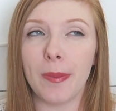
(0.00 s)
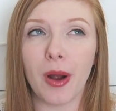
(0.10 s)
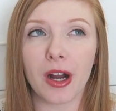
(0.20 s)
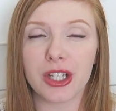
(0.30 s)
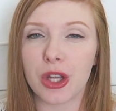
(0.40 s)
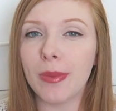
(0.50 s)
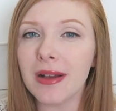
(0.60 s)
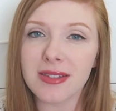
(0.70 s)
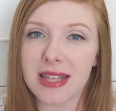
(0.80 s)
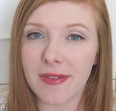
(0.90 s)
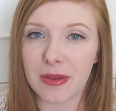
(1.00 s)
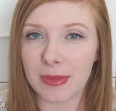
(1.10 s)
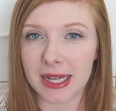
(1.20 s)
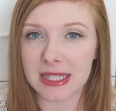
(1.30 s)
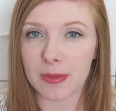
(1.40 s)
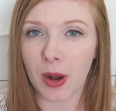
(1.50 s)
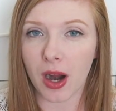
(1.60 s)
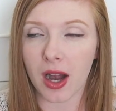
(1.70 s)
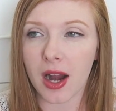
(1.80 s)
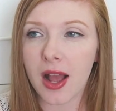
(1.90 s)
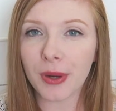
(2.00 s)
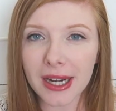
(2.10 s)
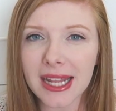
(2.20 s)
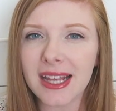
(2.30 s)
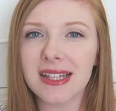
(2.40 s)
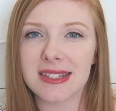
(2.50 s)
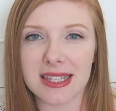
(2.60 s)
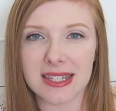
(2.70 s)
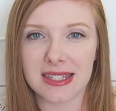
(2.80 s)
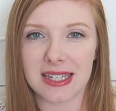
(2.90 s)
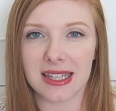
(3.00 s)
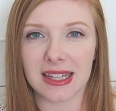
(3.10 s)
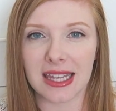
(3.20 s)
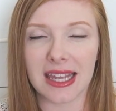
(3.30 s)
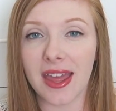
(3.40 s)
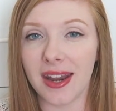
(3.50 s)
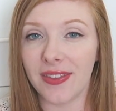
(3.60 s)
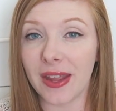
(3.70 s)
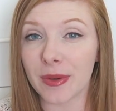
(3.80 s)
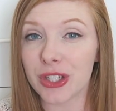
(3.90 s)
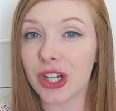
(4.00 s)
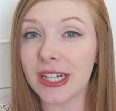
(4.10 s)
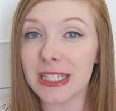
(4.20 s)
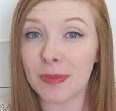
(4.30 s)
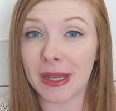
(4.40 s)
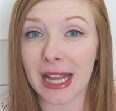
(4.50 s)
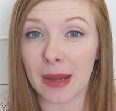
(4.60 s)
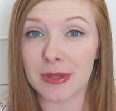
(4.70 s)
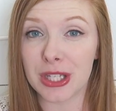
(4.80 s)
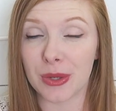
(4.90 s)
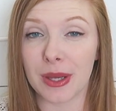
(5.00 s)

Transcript: apart to about seven minutes apart pretty consistently and they were starting to pick up too.